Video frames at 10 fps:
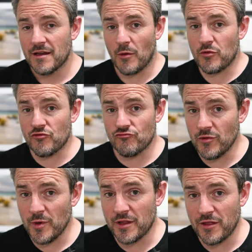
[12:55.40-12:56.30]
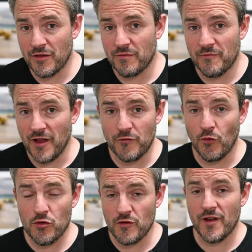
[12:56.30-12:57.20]
I was really just very
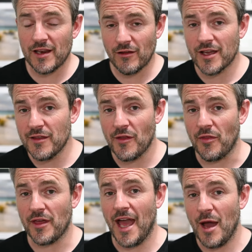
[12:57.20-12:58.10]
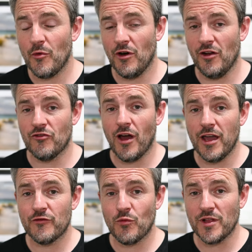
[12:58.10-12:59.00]
fortunate, very lucky that the camera
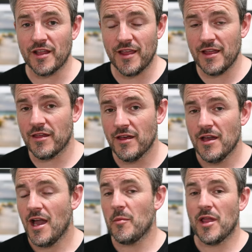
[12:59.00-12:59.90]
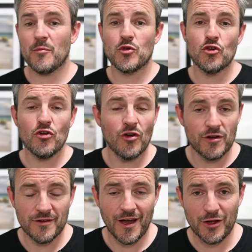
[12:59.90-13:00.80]
arrived when it did. I mean, I'm
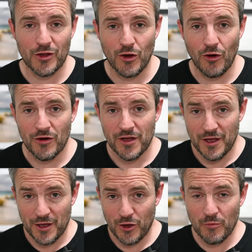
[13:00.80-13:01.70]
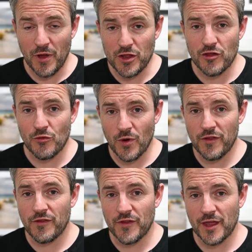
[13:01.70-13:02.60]
sure I could have got good pictures
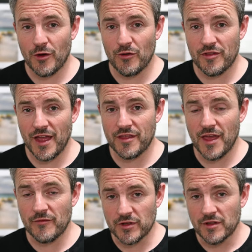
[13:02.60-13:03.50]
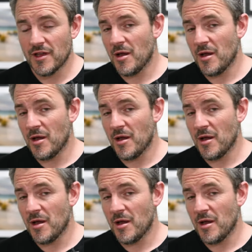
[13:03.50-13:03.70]
with the Nikon Z7,